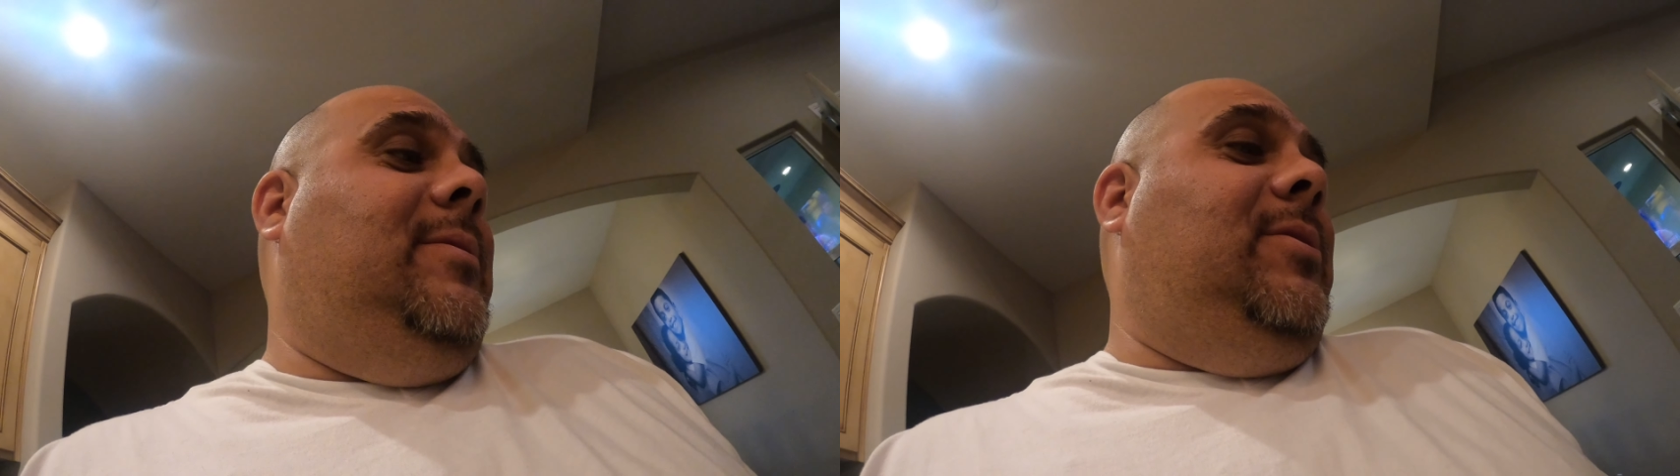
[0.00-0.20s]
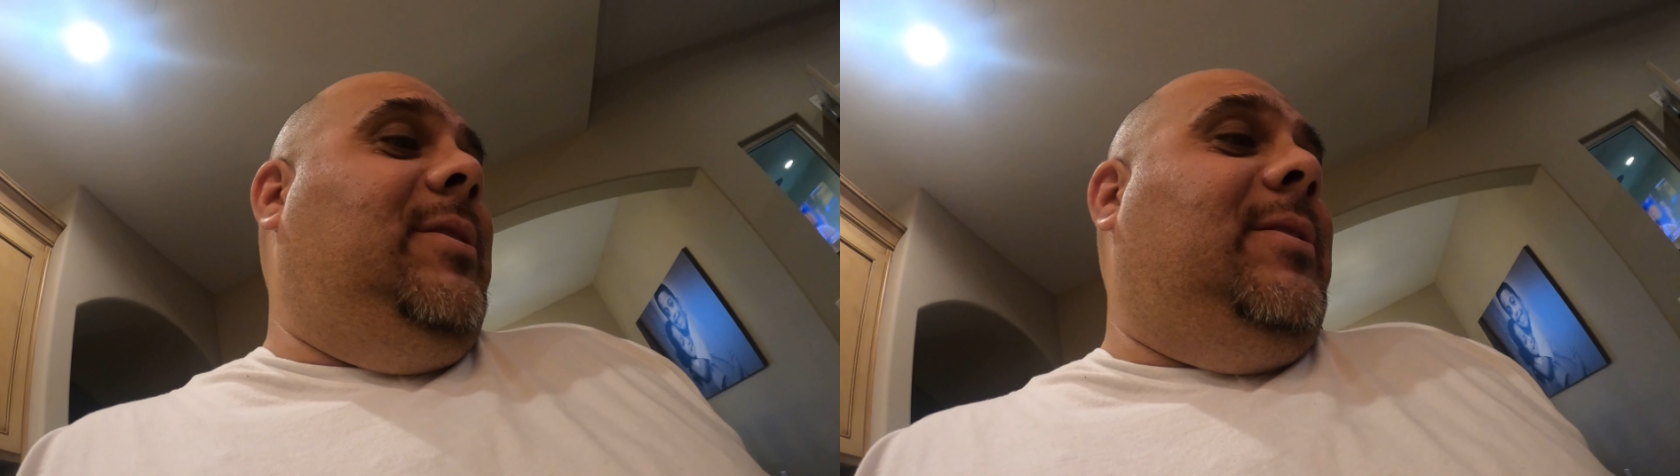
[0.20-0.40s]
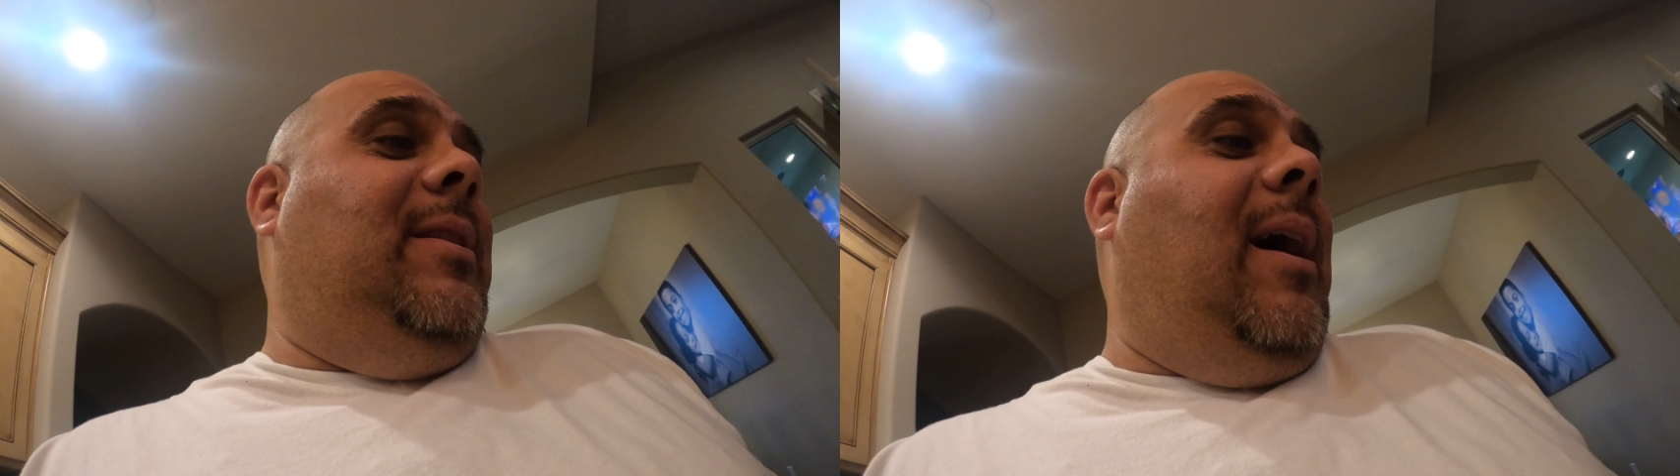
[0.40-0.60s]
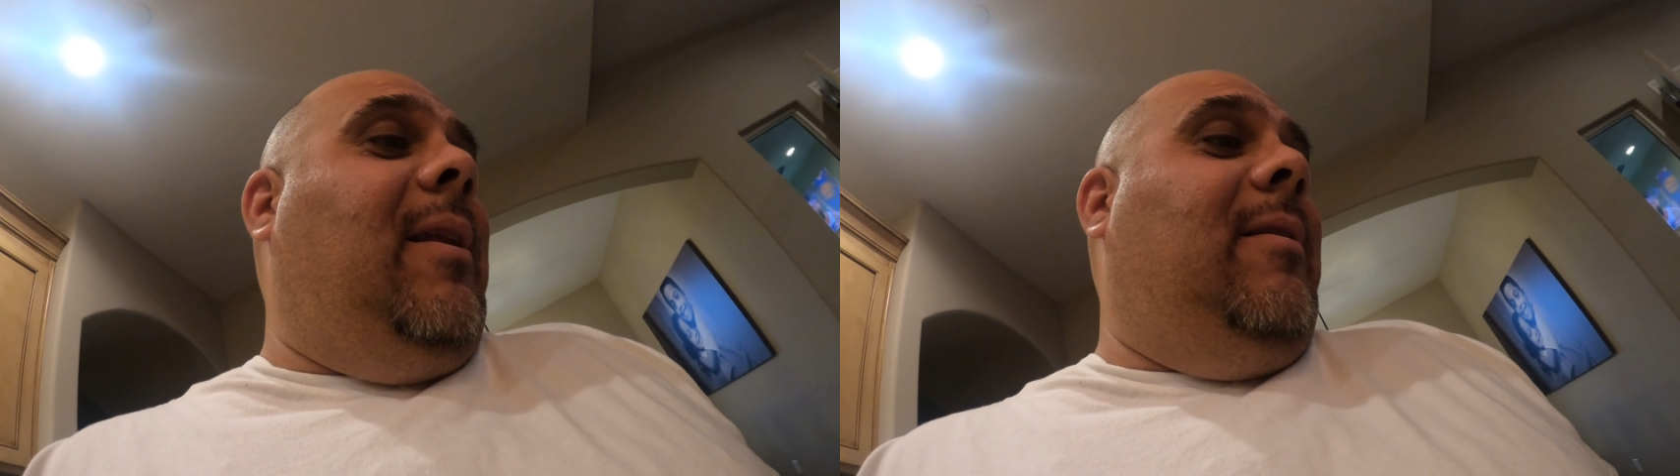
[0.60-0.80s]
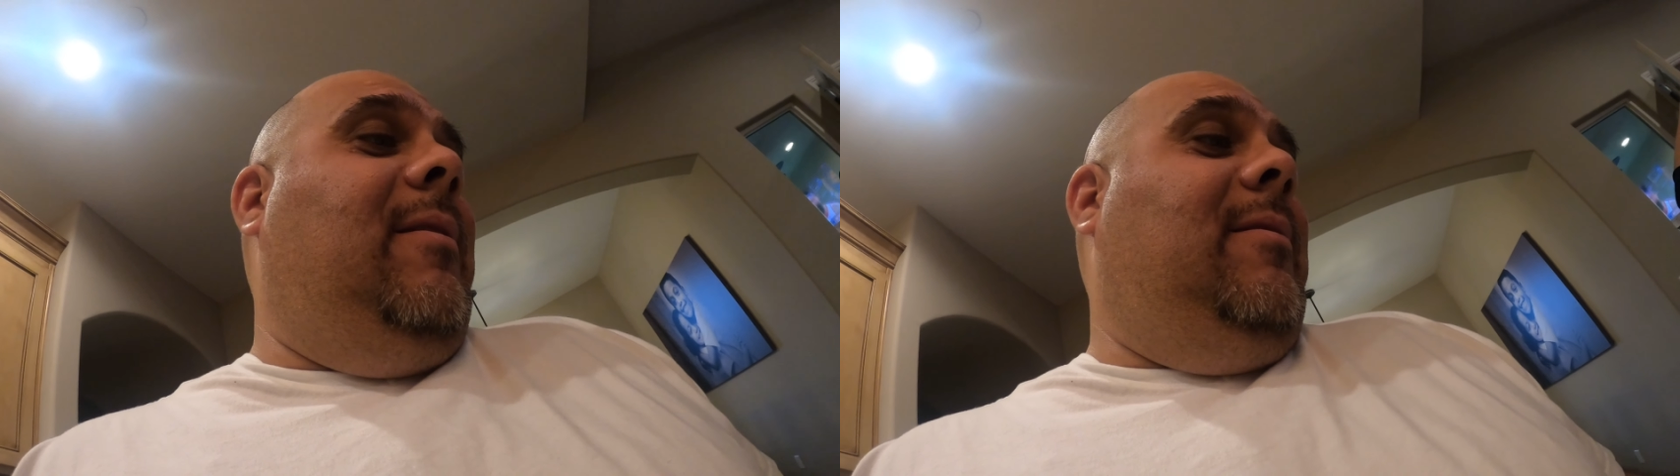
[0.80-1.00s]
she's
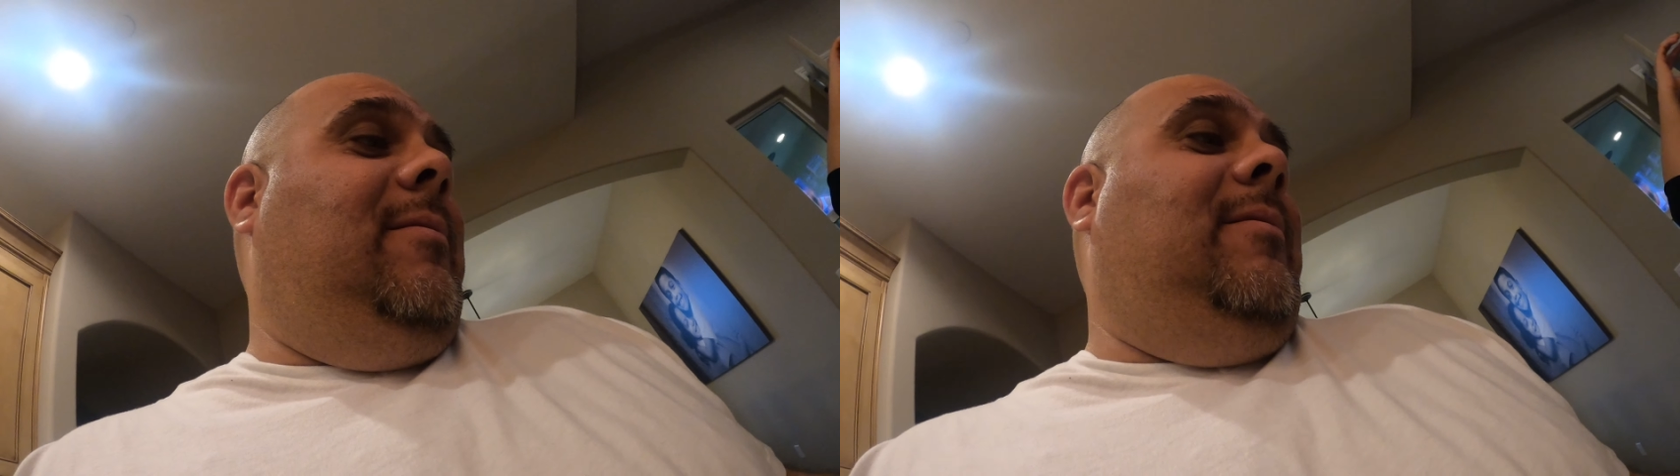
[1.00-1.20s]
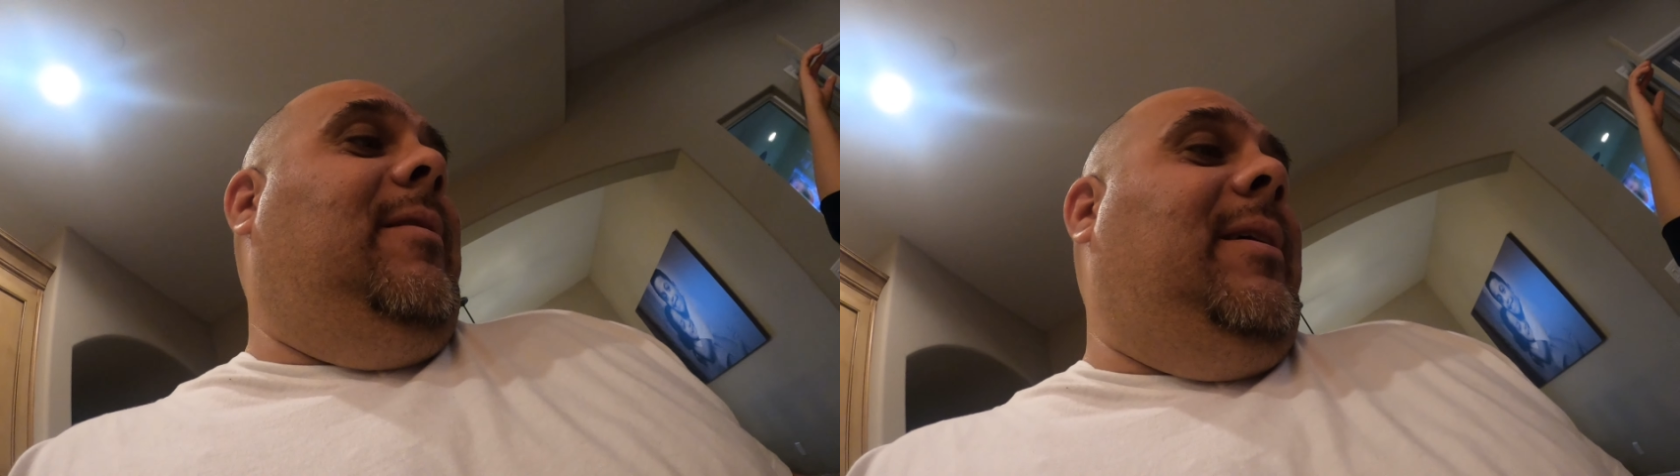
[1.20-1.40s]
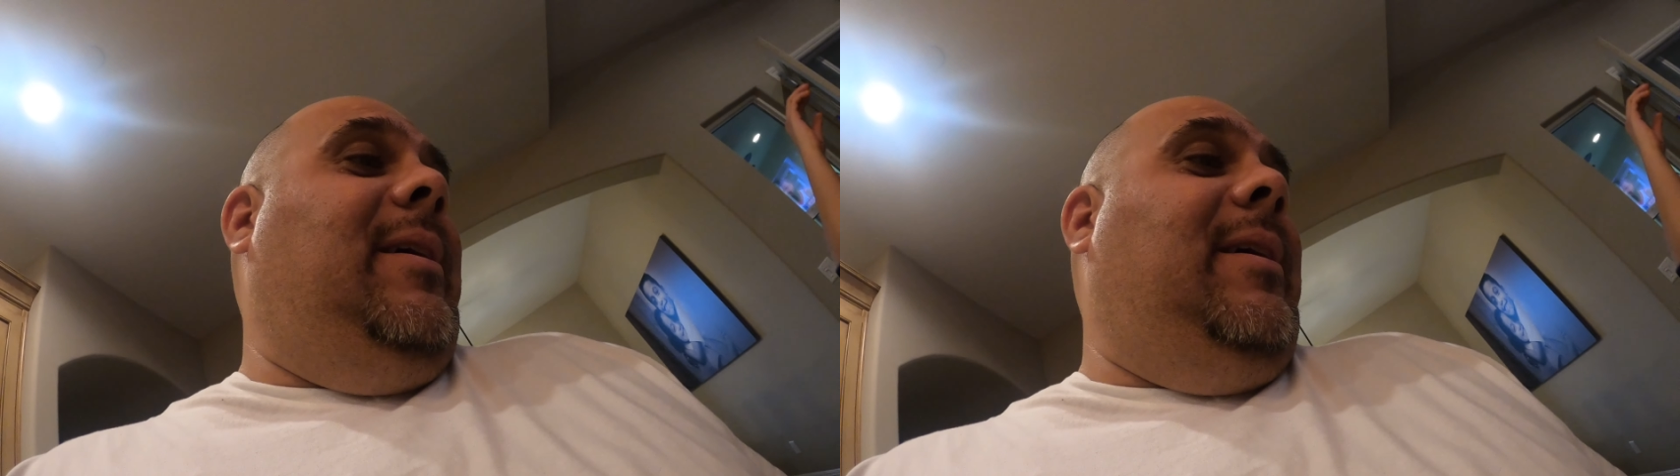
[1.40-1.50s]
not a